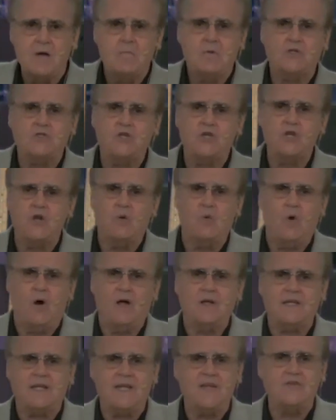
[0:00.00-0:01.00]
But you know
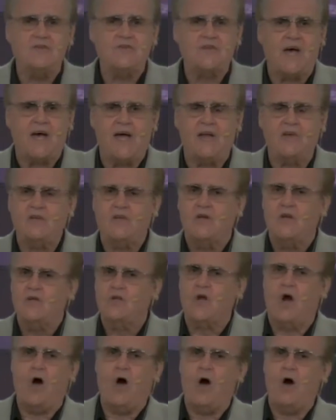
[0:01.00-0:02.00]
what? Inside,
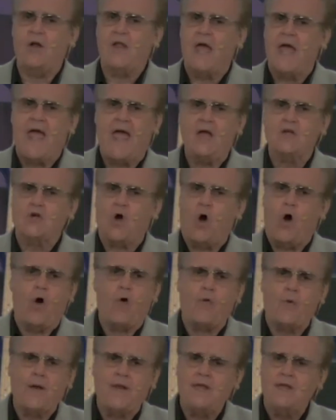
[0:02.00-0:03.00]
God has
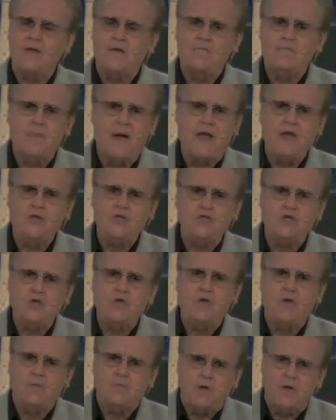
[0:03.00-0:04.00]
already made
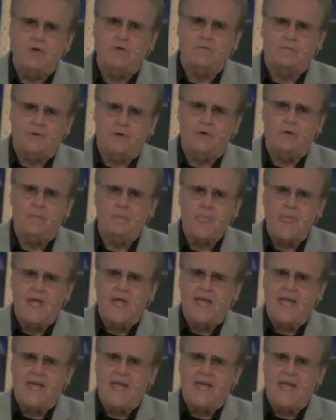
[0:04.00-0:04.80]
you beautiful.